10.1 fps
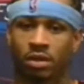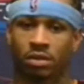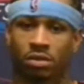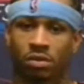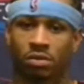
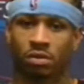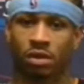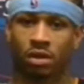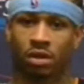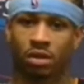you know,
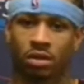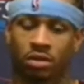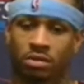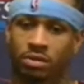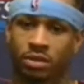uh,
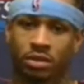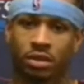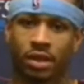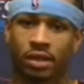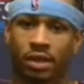just a
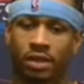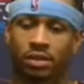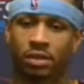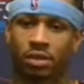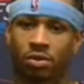
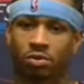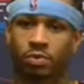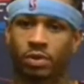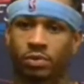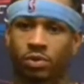dedication to those
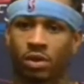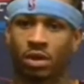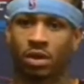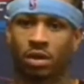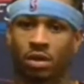people,
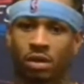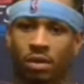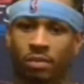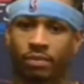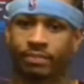
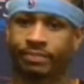um,